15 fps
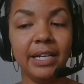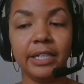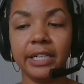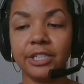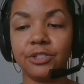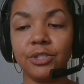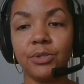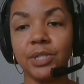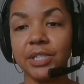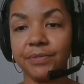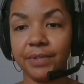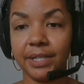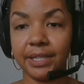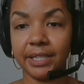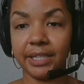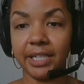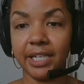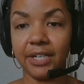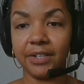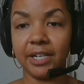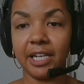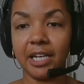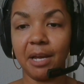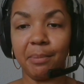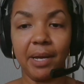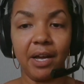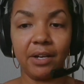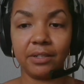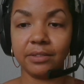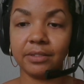It's no different than hearing
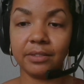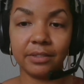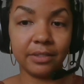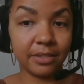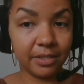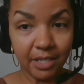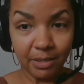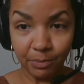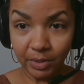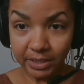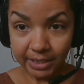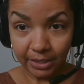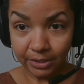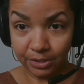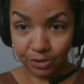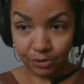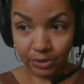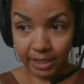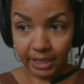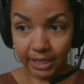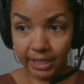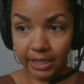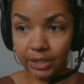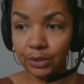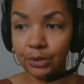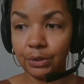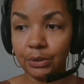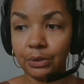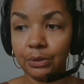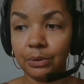about someone down the street
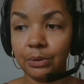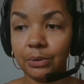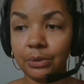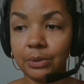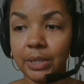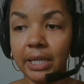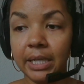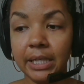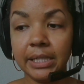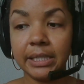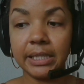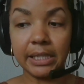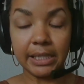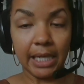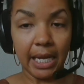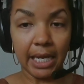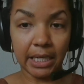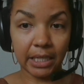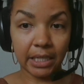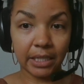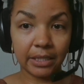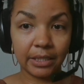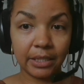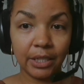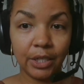who decided